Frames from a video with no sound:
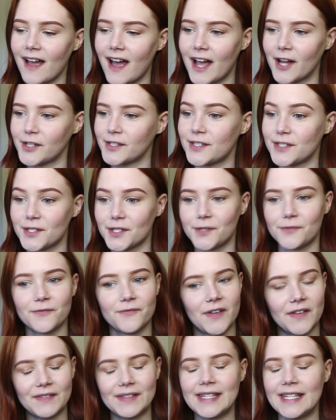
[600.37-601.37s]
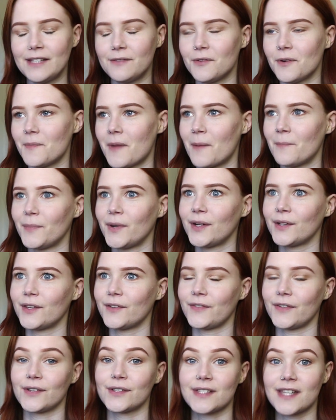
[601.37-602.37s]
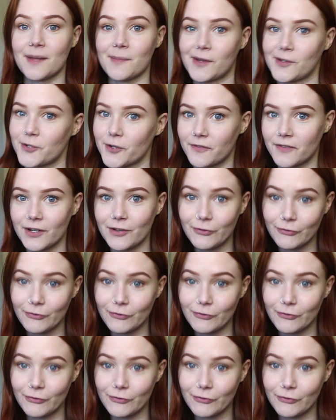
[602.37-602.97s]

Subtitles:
I still vividly remember the first time I drove on a